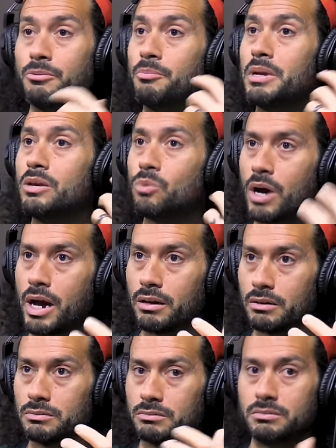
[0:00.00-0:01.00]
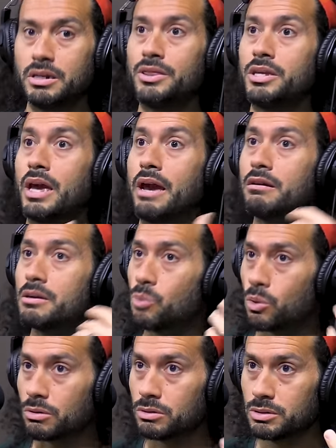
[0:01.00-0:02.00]
Meanwhile, in the
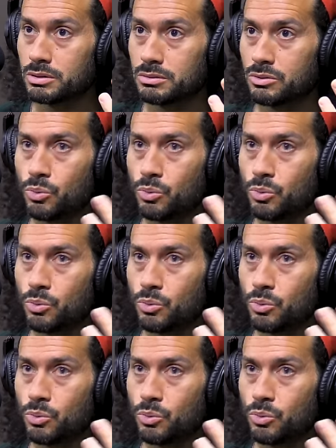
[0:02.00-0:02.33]
Arab world,